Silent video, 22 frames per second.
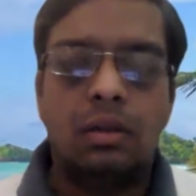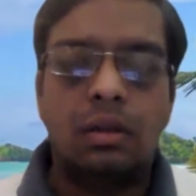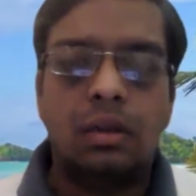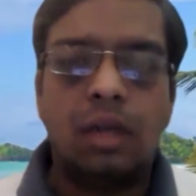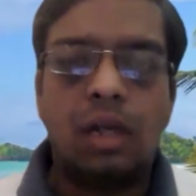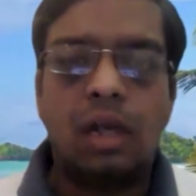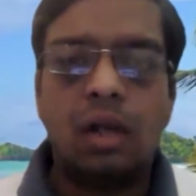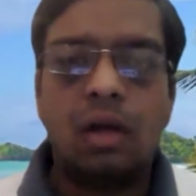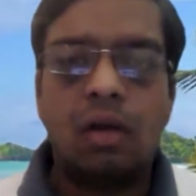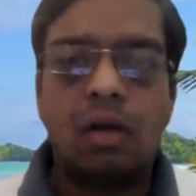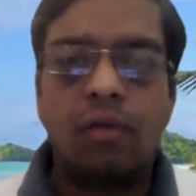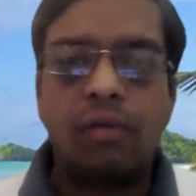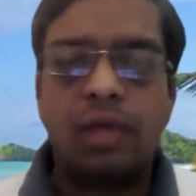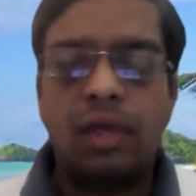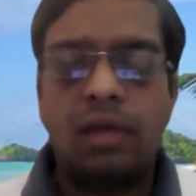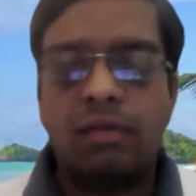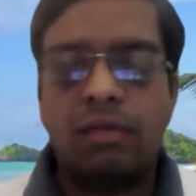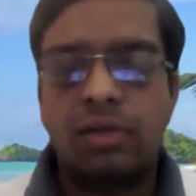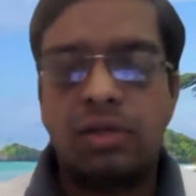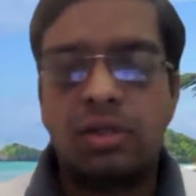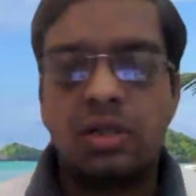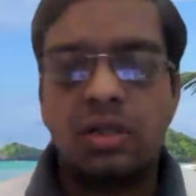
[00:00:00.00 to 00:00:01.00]
Till now, we
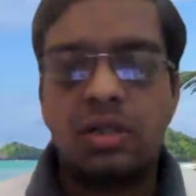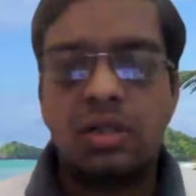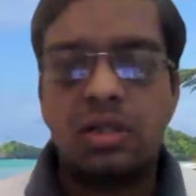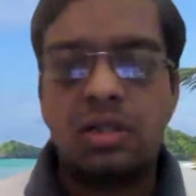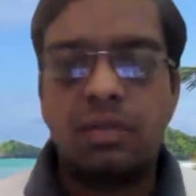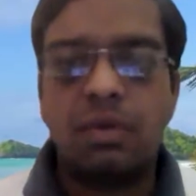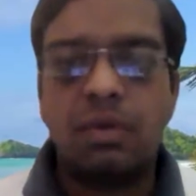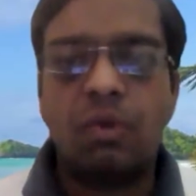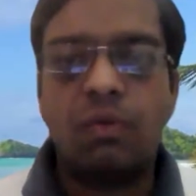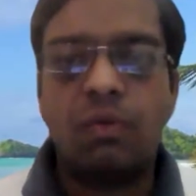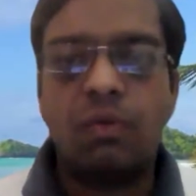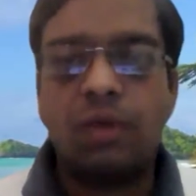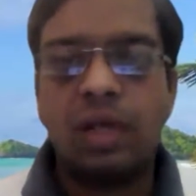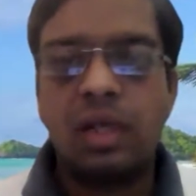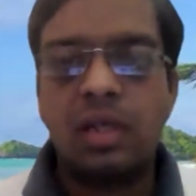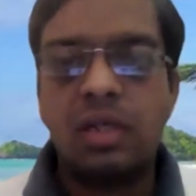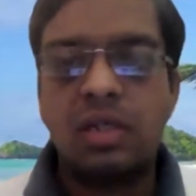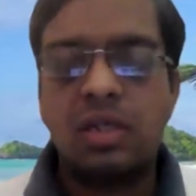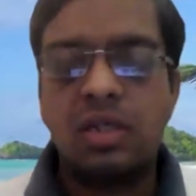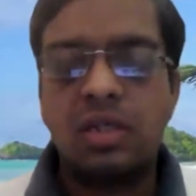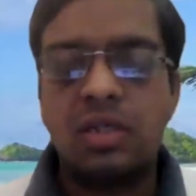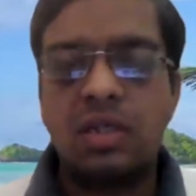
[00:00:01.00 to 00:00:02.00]
have discussed about
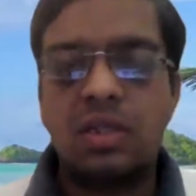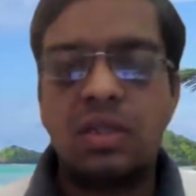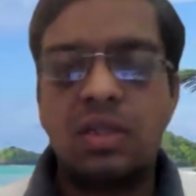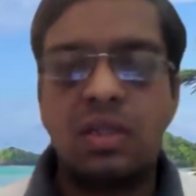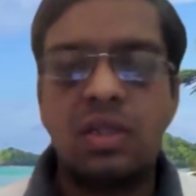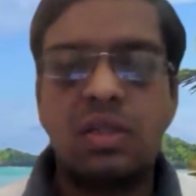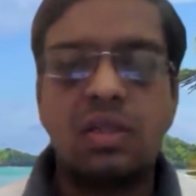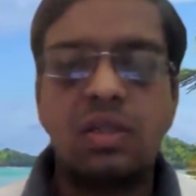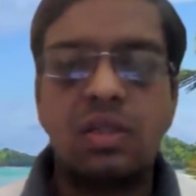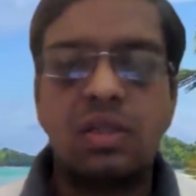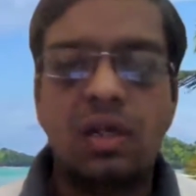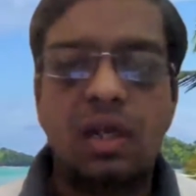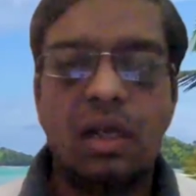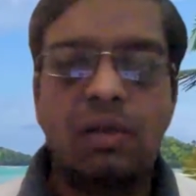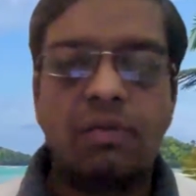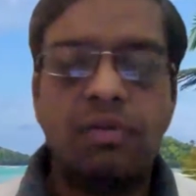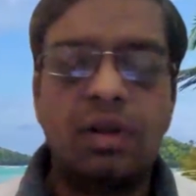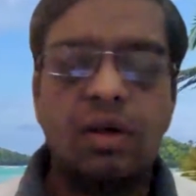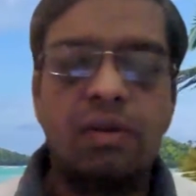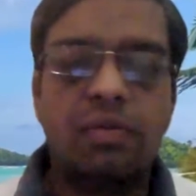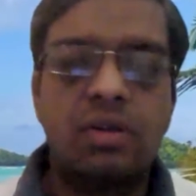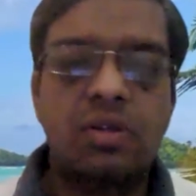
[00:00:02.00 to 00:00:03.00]
various diseases, like
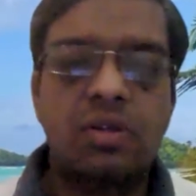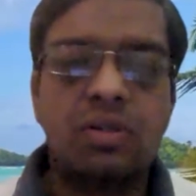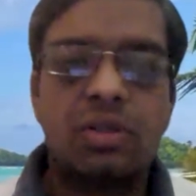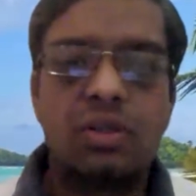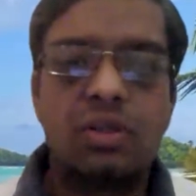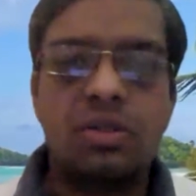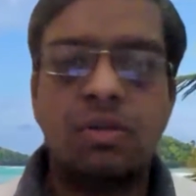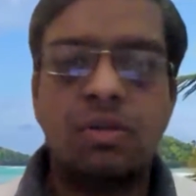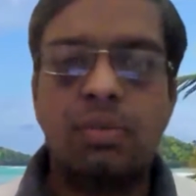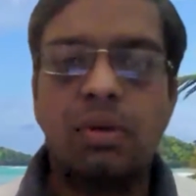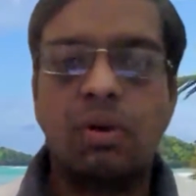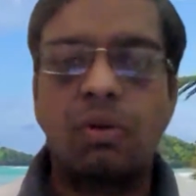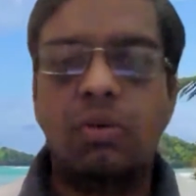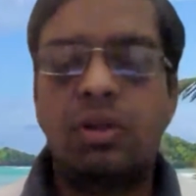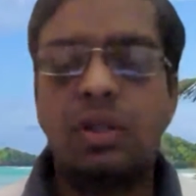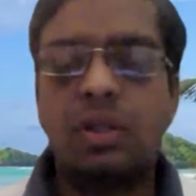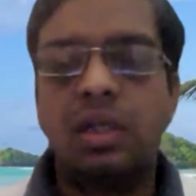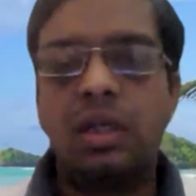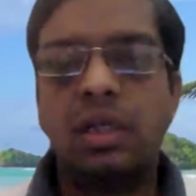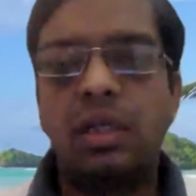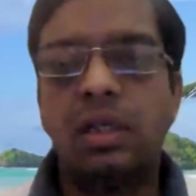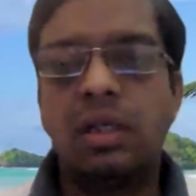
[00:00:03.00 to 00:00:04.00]
we have discussed about
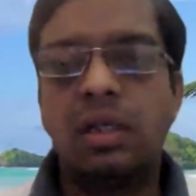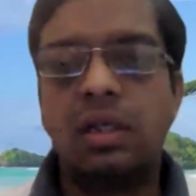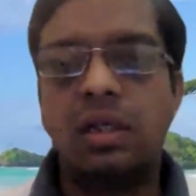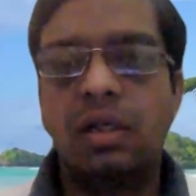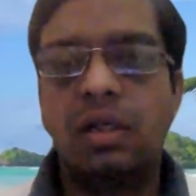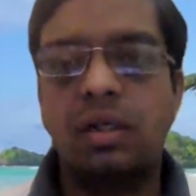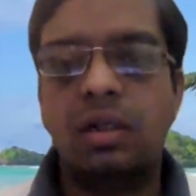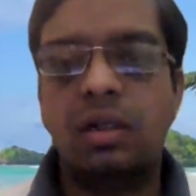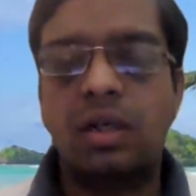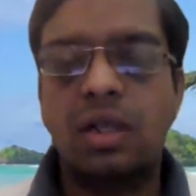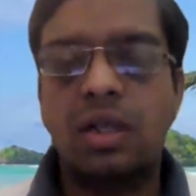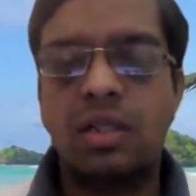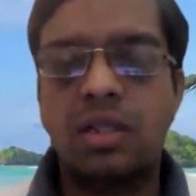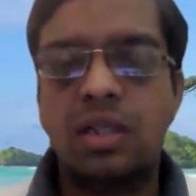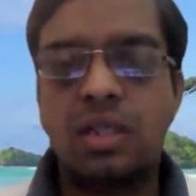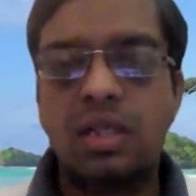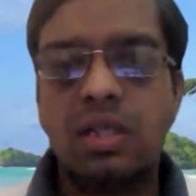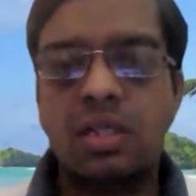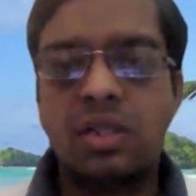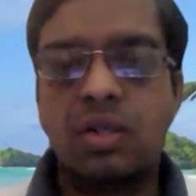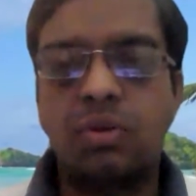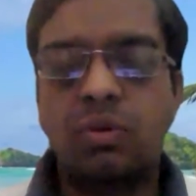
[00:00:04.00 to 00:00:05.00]
the
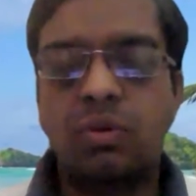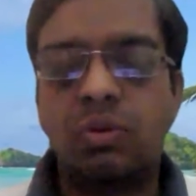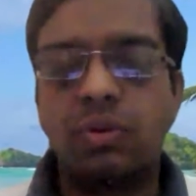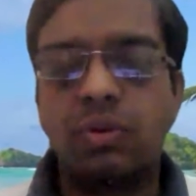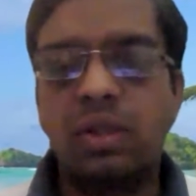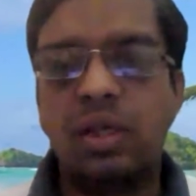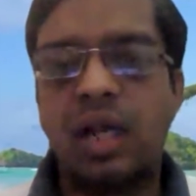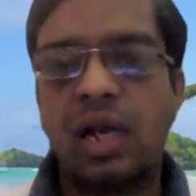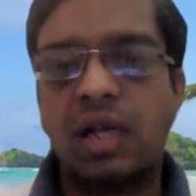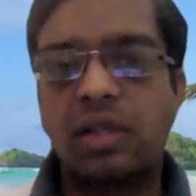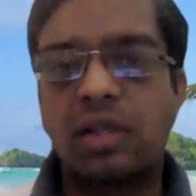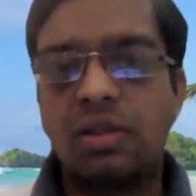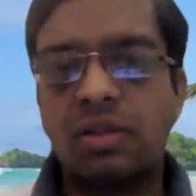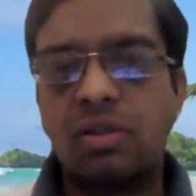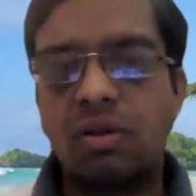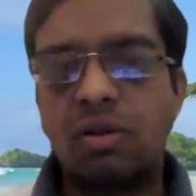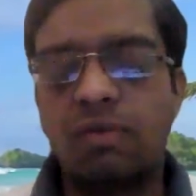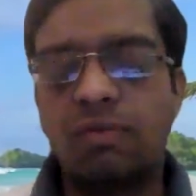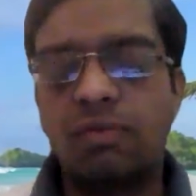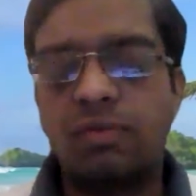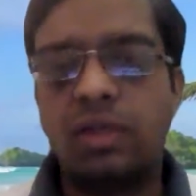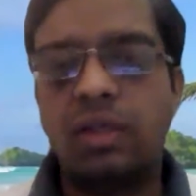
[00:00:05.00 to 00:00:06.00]
diseases due to the excess
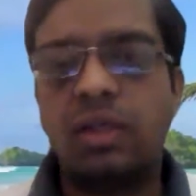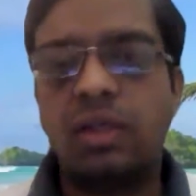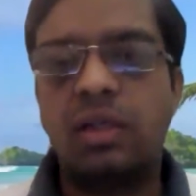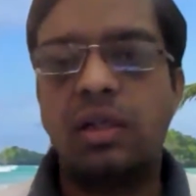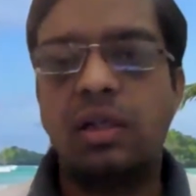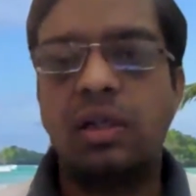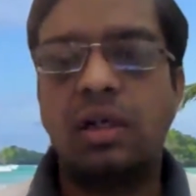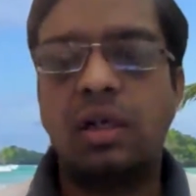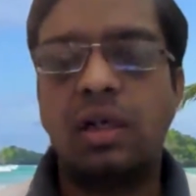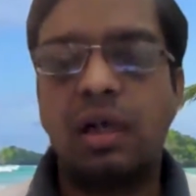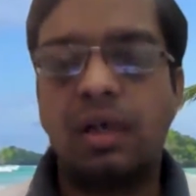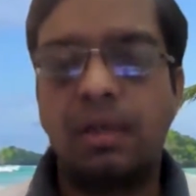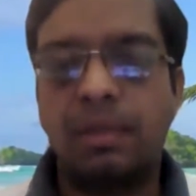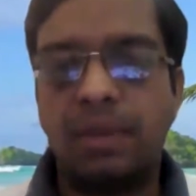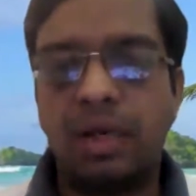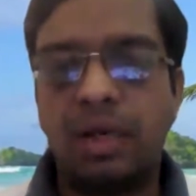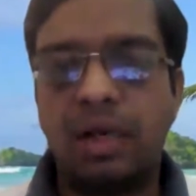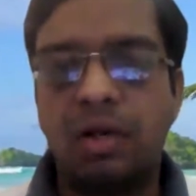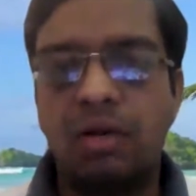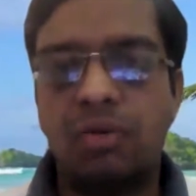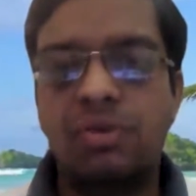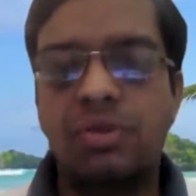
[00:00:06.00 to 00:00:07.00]
of the
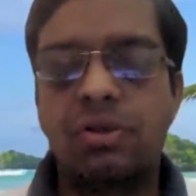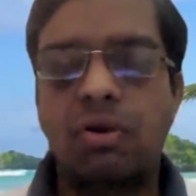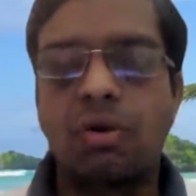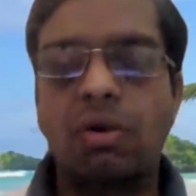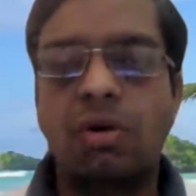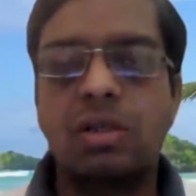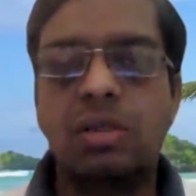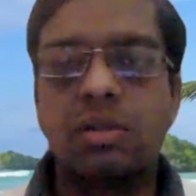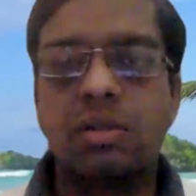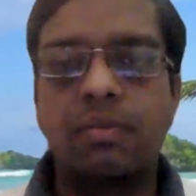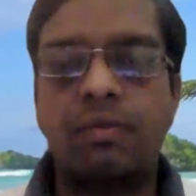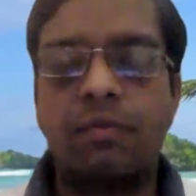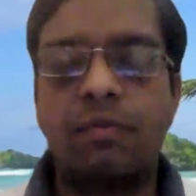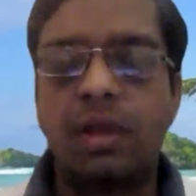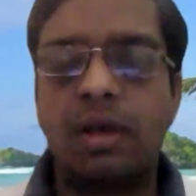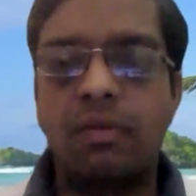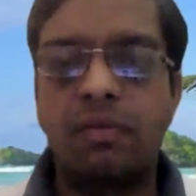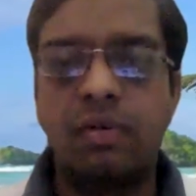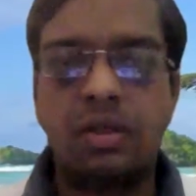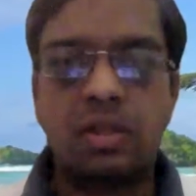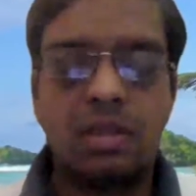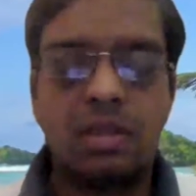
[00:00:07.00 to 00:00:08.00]
hyperaldosteronism. We
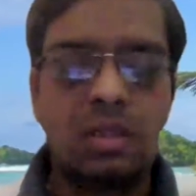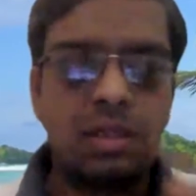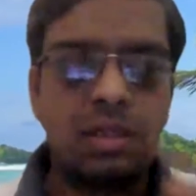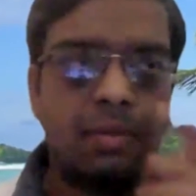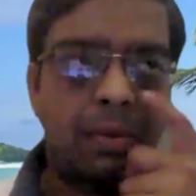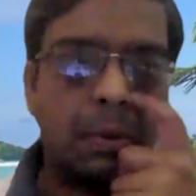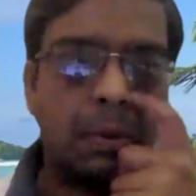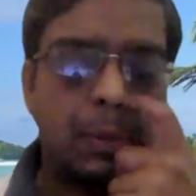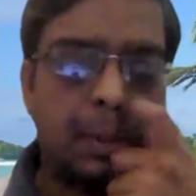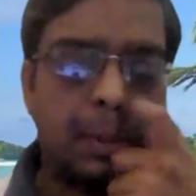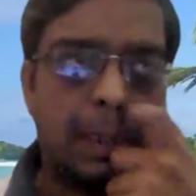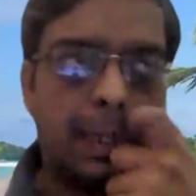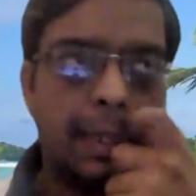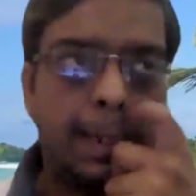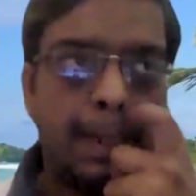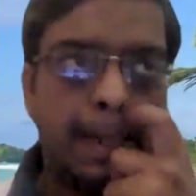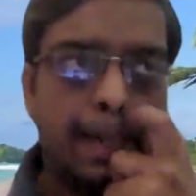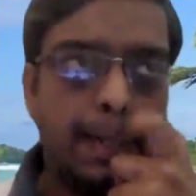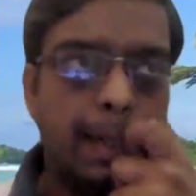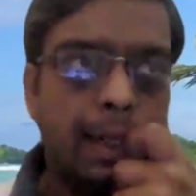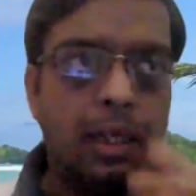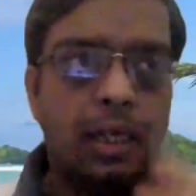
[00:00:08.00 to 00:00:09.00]
have discussed about the
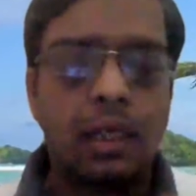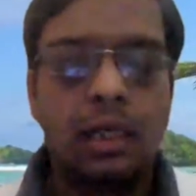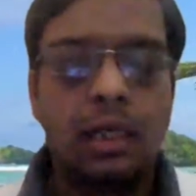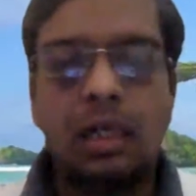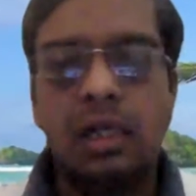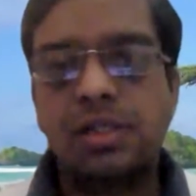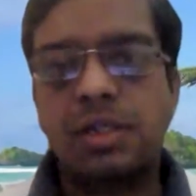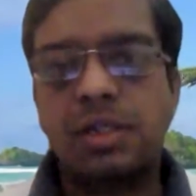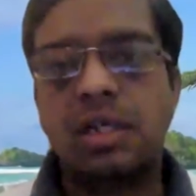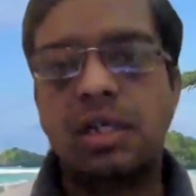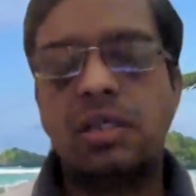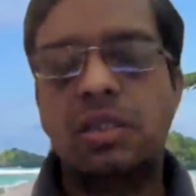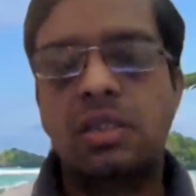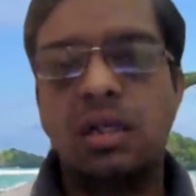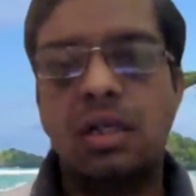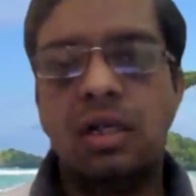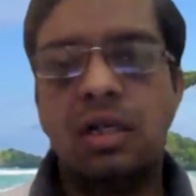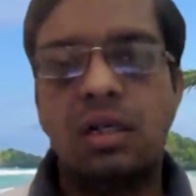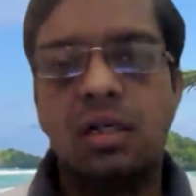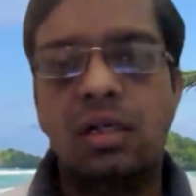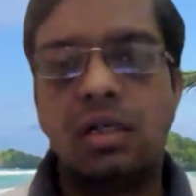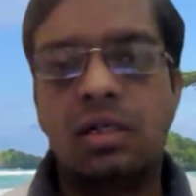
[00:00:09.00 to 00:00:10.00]
Cushing's
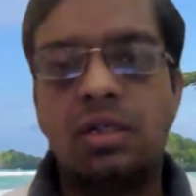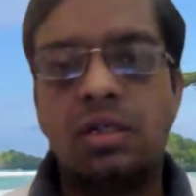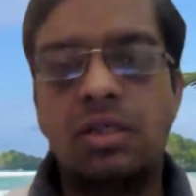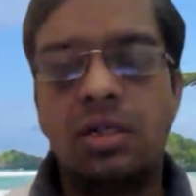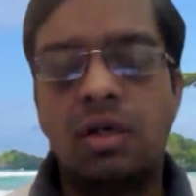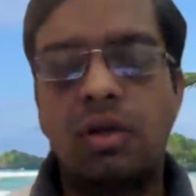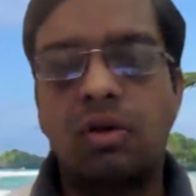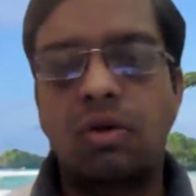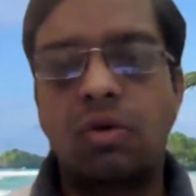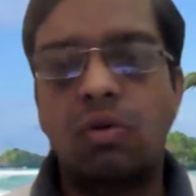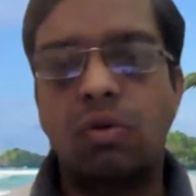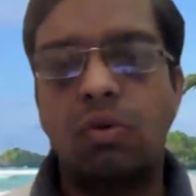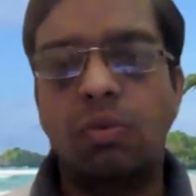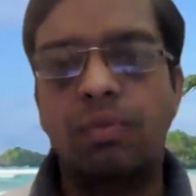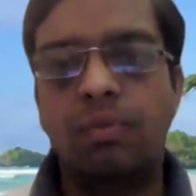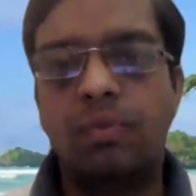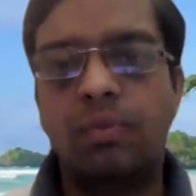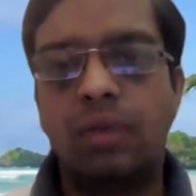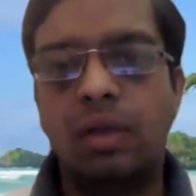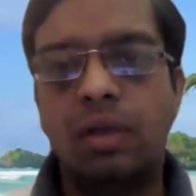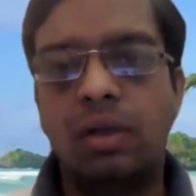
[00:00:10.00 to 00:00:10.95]
syndrome.